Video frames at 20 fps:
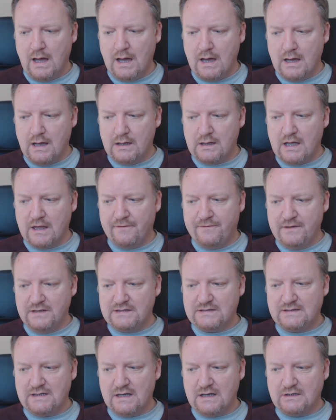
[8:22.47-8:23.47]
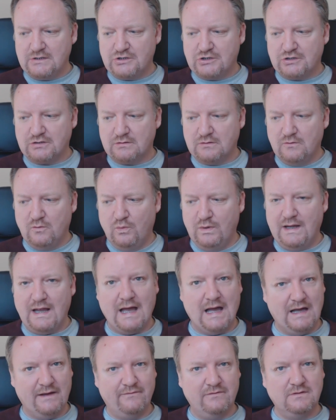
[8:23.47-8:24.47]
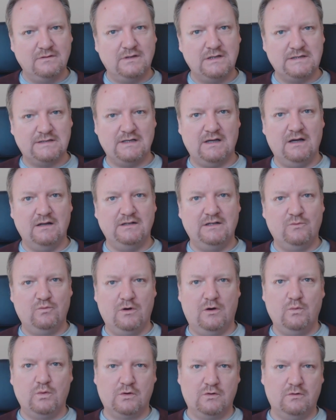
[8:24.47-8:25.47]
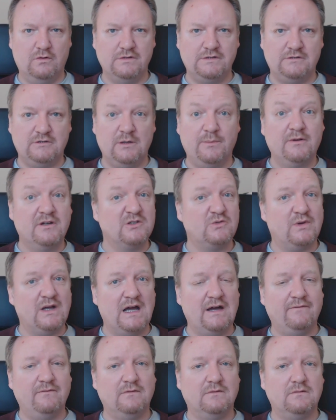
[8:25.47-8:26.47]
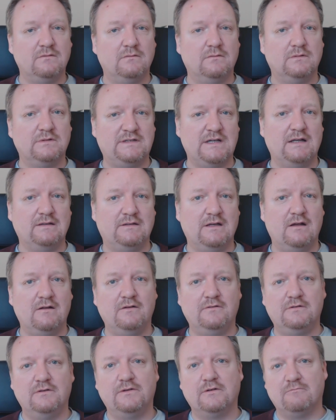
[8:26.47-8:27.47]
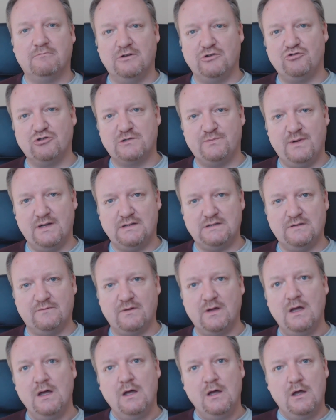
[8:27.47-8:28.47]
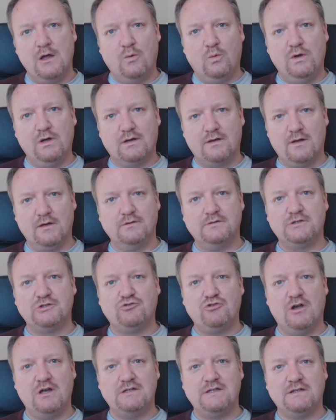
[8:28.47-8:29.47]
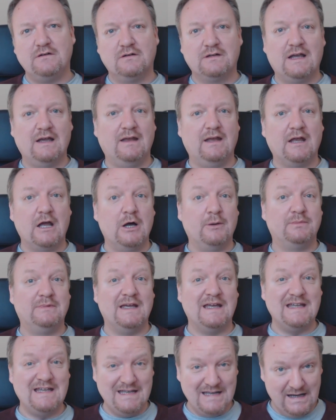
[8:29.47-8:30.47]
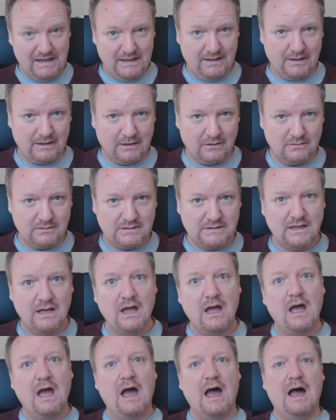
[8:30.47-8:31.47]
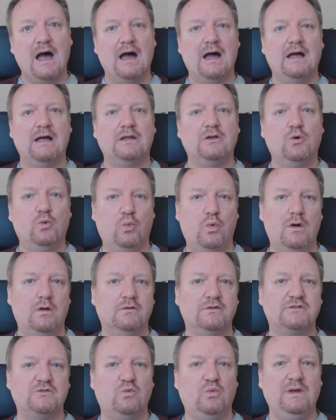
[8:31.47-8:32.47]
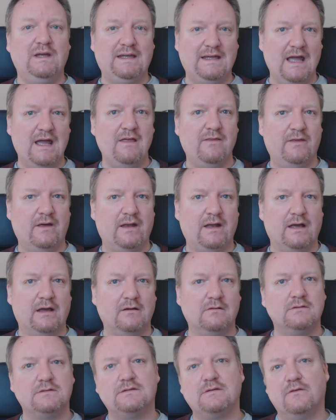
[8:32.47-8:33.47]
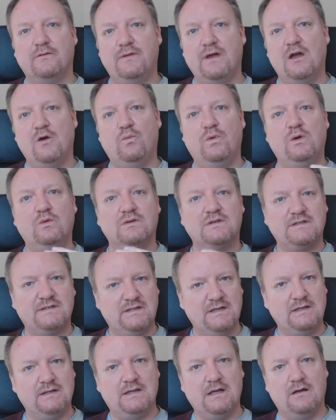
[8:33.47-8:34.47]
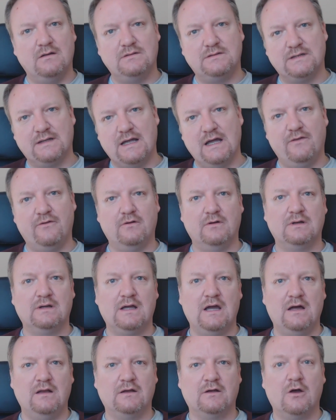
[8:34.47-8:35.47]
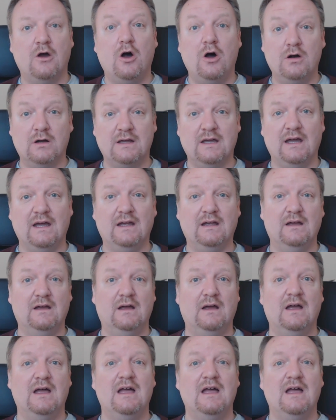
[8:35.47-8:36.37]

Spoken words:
At this stage, we haven't decided what we're going to do because we haven't sat down and done the retrospective. We are concentrating on getting Update 9 out, and once we get that out, then we will sit down together and kind of go, okay,